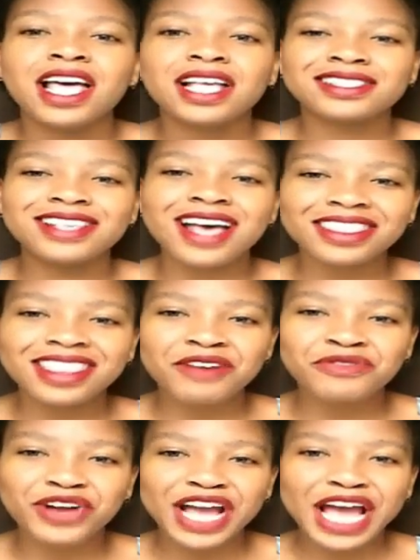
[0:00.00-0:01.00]
in South
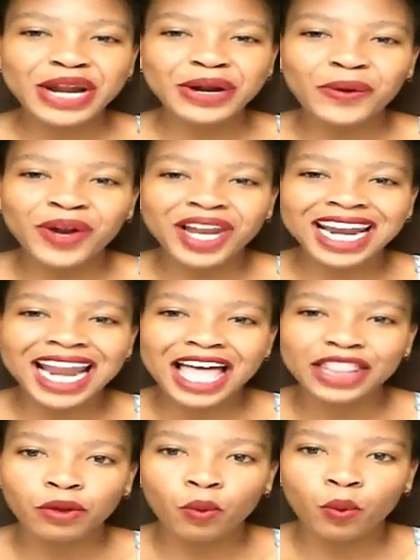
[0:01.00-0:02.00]
Africa and all
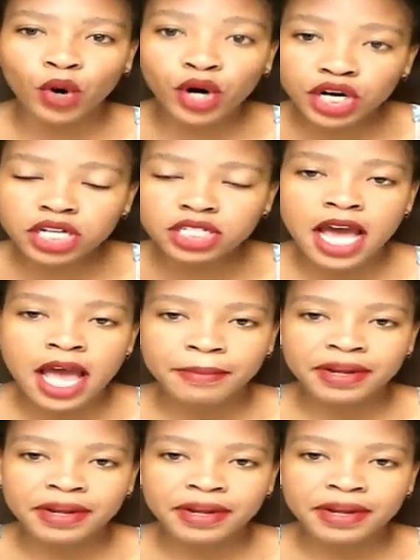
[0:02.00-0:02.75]
around the world.